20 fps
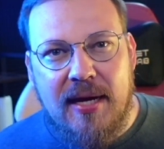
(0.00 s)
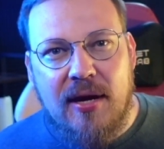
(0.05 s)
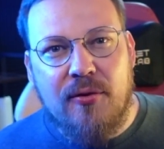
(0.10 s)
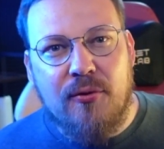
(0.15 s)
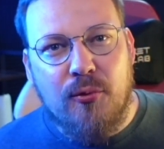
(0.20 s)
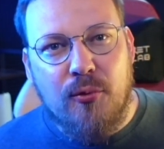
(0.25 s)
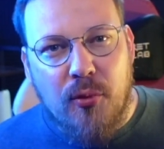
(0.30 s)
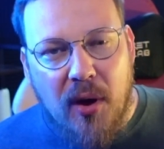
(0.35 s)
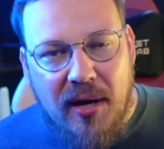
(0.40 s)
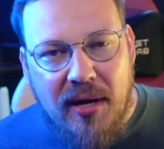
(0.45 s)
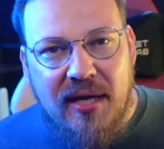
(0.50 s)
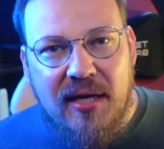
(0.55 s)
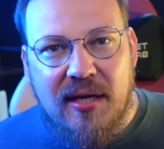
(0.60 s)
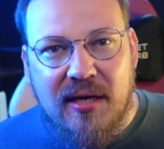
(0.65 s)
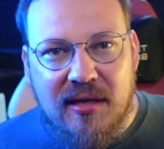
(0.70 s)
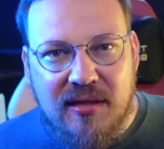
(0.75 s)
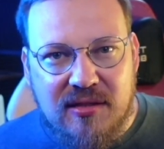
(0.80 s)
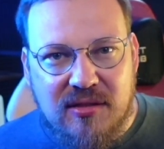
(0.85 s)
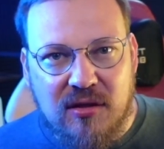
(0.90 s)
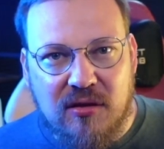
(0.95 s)
Running
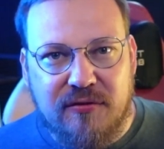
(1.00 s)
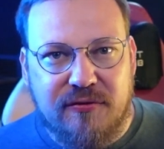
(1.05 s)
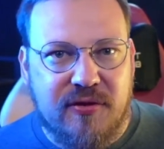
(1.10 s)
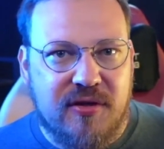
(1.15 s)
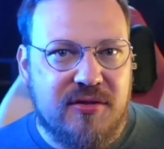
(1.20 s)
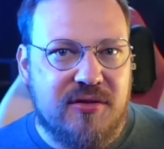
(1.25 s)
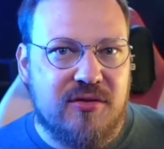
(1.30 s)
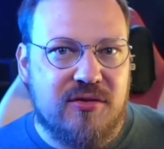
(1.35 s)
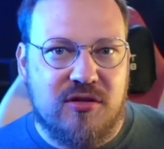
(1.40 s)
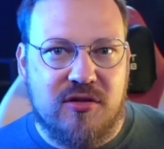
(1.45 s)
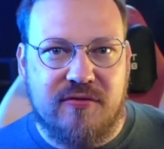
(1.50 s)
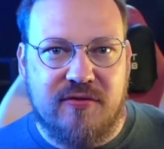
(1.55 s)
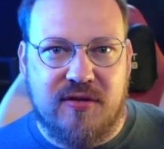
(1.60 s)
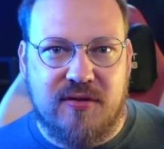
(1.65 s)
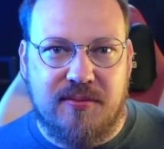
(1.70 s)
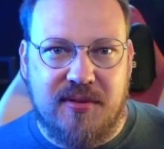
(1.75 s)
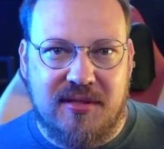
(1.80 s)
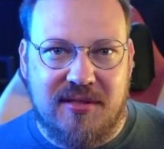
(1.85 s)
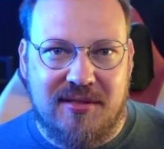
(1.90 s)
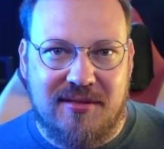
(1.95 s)
a software as a service
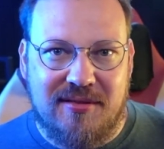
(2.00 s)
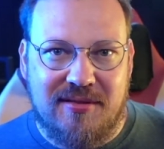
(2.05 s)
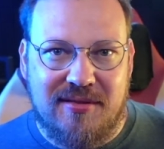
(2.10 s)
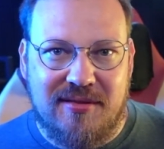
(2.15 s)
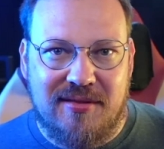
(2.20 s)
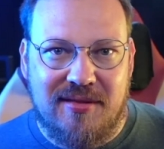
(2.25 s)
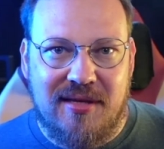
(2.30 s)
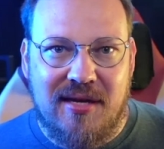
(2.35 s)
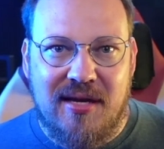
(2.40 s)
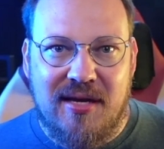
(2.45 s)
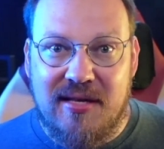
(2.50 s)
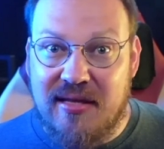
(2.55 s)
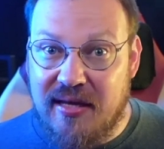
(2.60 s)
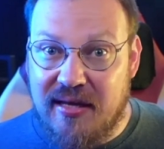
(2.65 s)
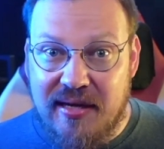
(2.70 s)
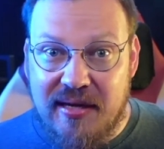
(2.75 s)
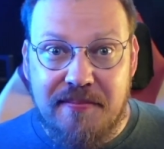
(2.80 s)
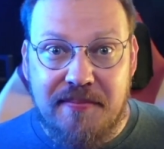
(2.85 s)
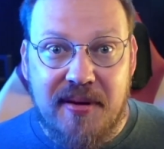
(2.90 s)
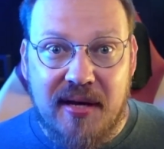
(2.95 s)
business
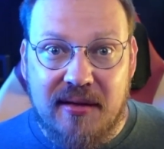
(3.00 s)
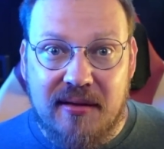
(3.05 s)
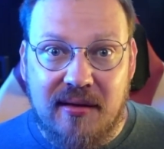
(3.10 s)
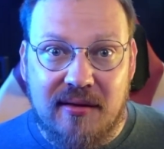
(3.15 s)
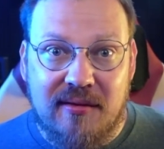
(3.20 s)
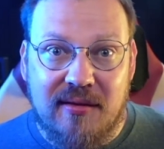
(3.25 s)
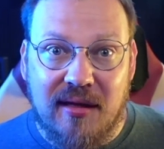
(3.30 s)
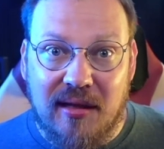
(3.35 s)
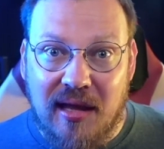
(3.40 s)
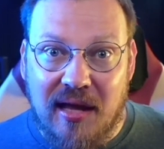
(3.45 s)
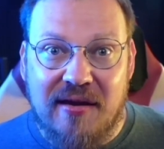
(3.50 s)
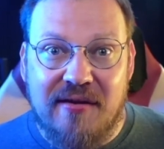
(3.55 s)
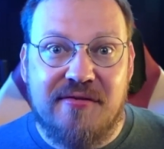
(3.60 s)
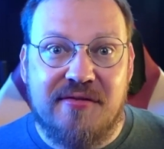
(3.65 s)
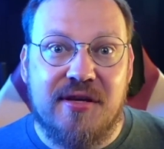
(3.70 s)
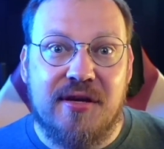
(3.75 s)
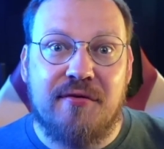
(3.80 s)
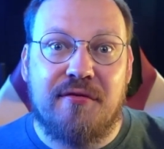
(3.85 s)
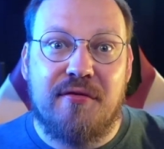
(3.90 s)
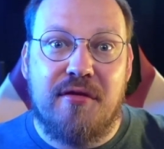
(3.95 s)
that impacted the lives
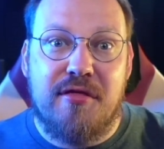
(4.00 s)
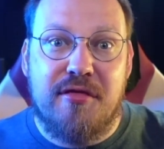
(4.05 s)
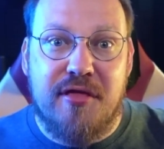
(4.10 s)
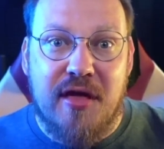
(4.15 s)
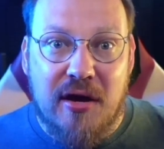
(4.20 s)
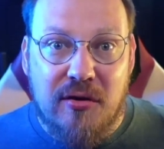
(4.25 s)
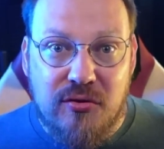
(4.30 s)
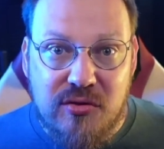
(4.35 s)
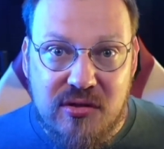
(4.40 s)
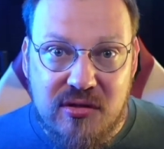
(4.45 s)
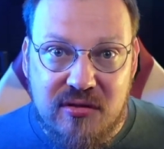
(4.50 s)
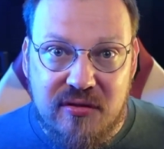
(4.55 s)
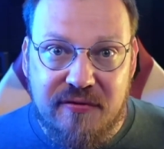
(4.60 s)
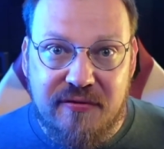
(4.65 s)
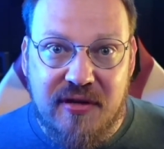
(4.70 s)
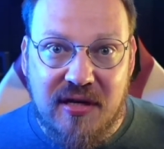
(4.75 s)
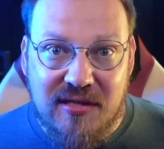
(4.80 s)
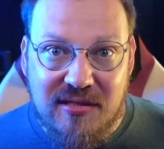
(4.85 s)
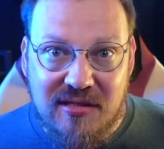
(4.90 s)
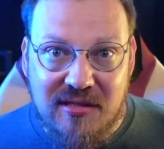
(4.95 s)
of thousands of
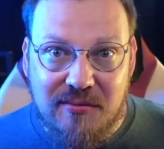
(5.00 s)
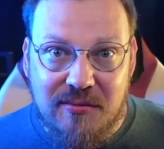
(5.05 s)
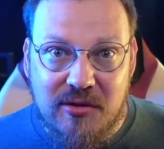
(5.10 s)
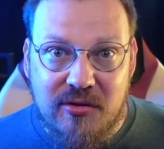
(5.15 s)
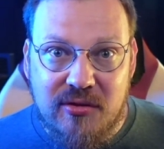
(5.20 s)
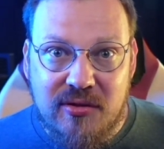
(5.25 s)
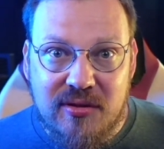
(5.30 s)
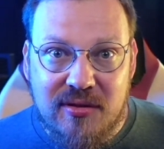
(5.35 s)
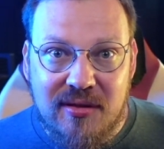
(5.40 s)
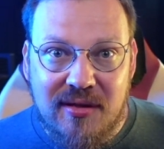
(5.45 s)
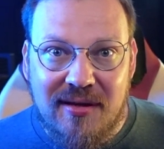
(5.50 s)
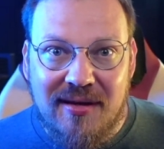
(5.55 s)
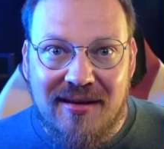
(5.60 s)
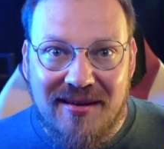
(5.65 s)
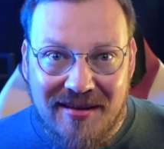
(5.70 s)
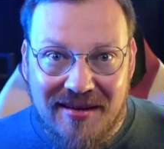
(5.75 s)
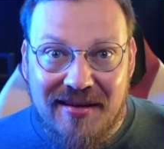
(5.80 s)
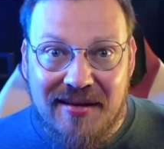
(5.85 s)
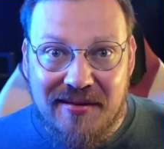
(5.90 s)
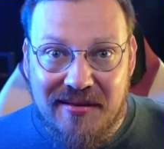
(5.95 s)
customers,
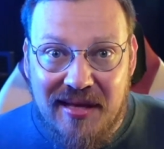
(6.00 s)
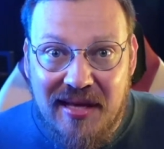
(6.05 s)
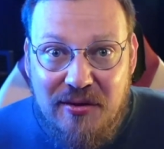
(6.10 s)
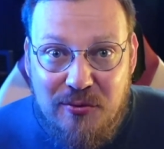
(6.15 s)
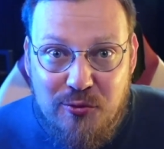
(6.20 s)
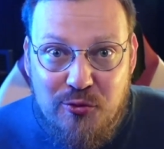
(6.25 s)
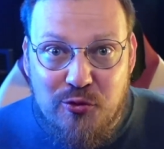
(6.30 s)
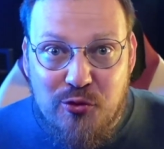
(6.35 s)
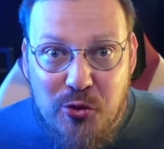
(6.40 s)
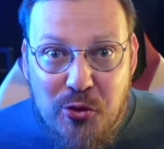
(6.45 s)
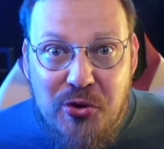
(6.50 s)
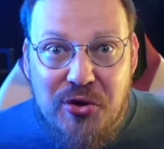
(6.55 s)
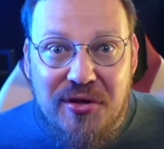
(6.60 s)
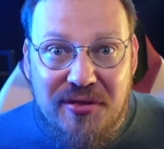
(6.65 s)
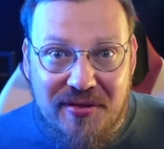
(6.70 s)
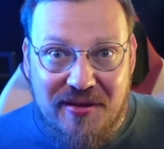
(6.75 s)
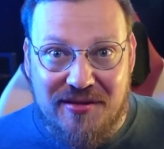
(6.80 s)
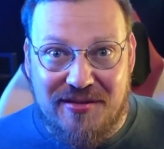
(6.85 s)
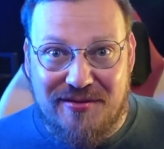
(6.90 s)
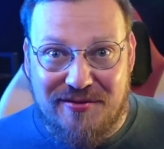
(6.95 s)
that
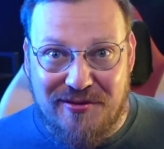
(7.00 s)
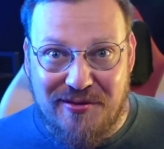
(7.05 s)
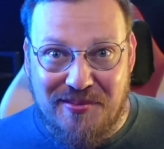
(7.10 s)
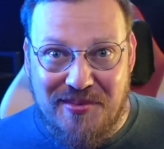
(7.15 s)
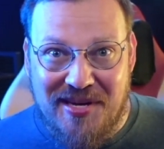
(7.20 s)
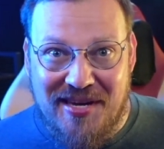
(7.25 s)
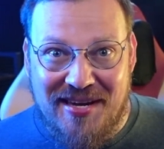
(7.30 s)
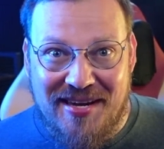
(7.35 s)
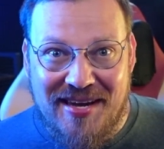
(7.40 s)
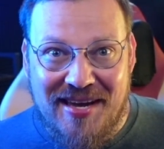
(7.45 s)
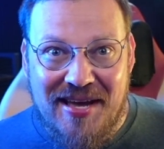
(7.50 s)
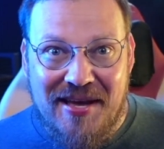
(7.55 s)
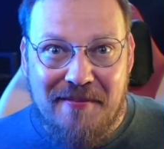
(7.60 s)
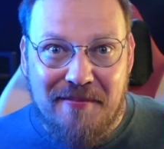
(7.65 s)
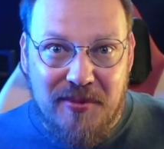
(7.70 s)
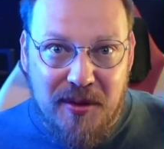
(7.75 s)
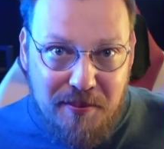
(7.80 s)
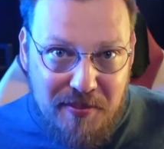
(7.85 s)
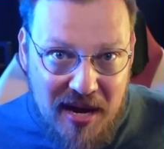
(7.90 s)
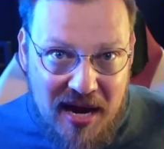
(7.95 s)
ruined this for me.
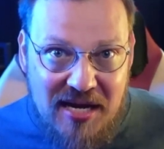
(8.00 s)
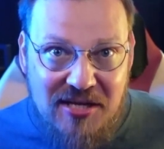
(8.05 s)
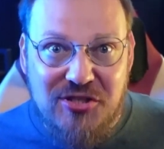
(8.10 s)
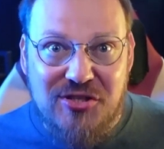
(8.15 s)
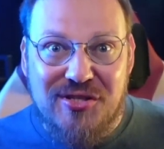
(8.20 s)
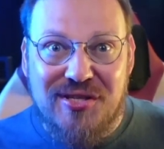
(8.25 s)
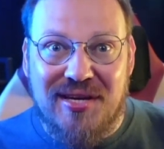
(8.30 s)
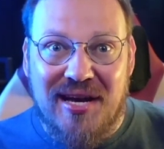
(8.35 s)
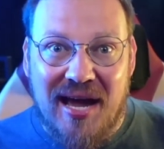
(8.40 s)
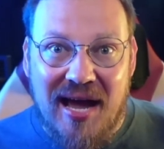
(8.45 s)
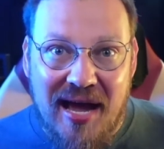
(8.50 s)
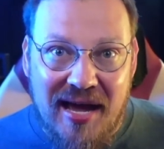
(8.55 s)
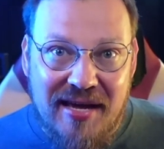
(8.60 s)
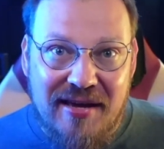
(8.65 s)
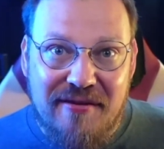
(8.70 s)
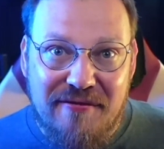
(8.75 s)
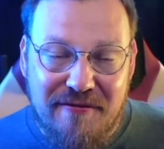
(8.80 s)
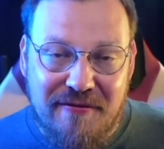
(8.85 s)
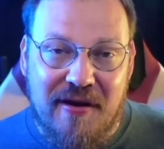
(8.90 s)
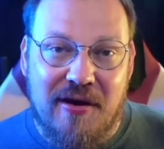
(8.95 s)
The passion that
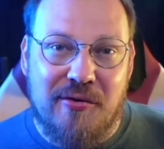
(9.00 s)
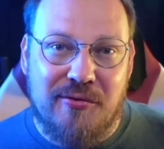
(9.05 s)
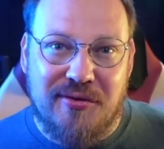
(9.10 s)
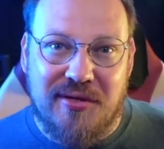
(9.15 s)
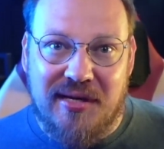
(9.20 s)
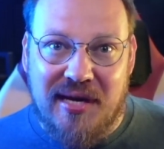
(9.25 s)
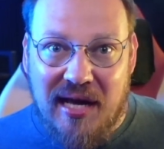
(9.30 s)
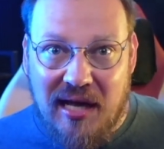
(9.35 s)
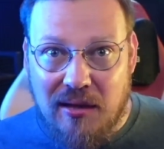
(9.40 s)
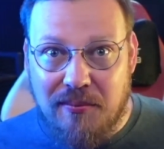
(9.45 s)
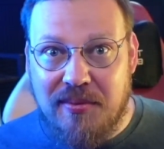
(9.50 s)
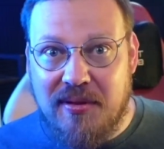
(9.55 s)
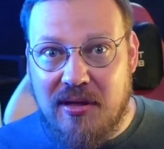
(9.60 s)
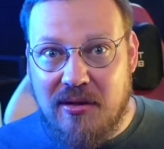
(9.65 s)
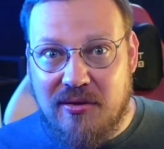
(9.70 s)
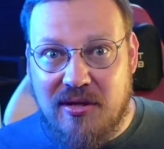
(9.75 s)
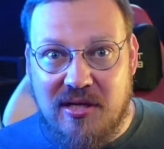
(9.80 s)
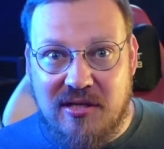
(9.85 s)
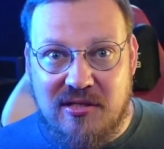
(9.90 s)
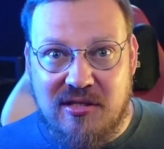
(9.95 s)
I found in helping our
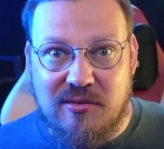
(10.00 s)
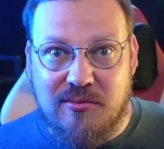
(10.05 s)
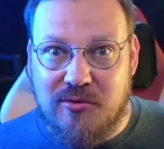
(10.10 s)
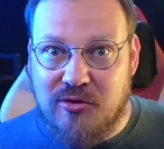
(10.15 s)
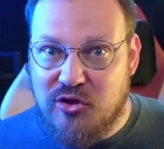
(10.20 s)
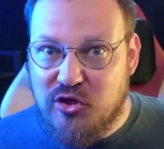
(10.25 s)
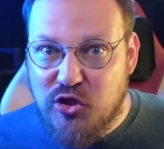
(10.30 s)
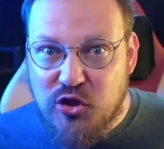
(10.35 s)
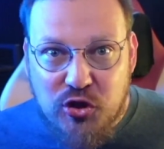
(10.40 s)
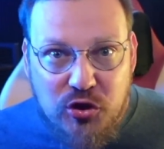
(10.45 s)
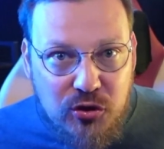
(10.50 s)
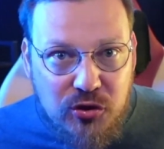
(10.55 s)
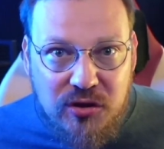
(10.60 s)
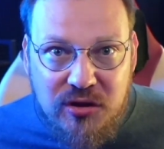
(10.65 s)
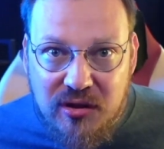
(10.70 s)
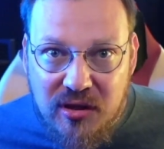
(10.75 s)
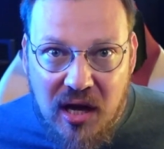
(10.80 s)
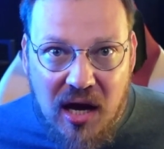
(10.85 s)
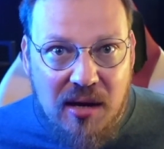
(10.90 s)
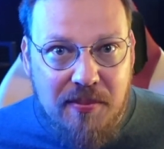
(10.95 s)
customers
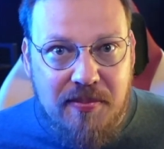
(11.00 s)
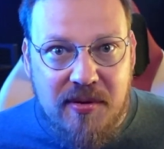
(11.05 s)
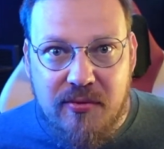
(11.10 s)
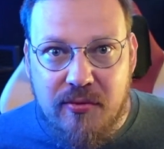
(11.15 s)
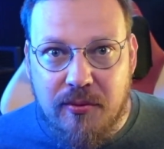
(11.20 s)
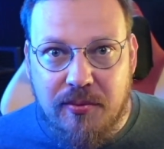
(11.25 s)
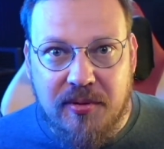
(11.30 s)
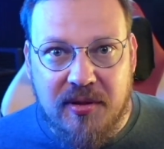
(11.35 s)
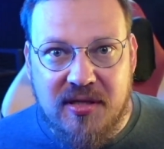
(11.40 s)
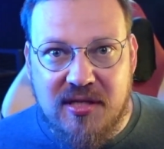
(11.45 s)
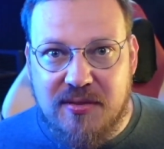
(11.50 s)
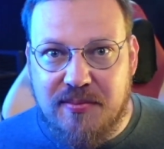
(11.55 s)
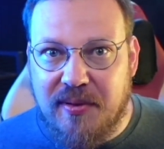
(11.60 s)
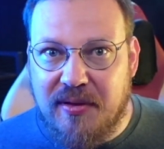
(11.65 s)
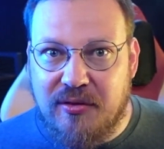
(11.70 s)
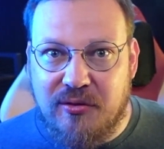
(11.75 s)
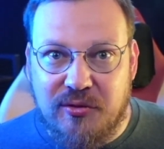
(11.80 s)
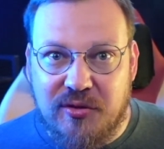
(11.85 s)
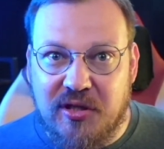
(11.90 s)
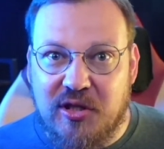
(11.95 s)
could not be replaced by
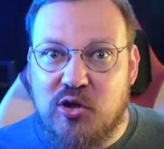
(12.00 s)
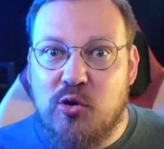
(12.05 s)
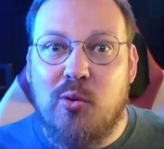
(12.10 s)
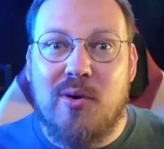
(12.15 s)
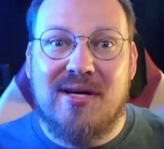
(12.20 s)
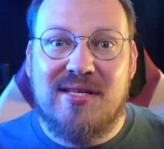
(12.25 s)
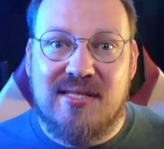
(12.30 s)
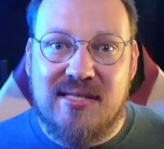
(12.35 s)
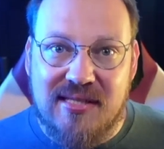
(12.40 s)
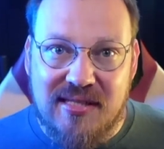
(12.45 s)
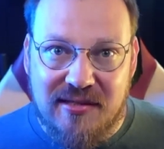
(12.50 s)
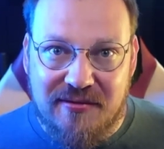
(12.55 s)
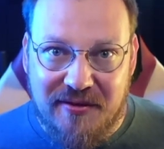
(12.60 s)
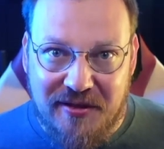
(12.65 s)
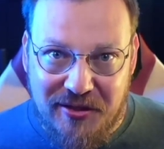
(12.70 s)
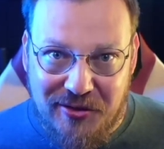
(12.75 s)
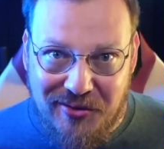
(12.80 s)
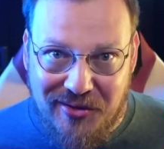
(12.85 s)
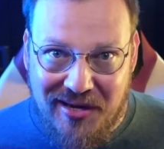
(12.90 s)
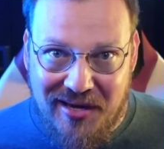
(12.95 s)
doing quests in a
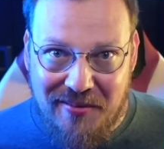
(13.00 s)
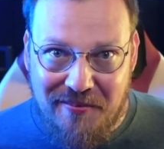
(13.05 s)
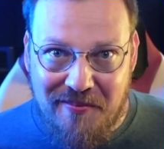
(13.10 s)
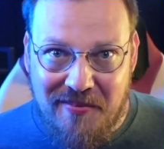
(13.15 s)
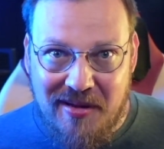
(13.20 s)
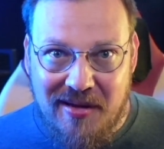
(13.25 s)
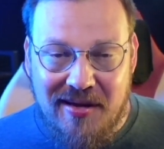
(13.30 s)
video game.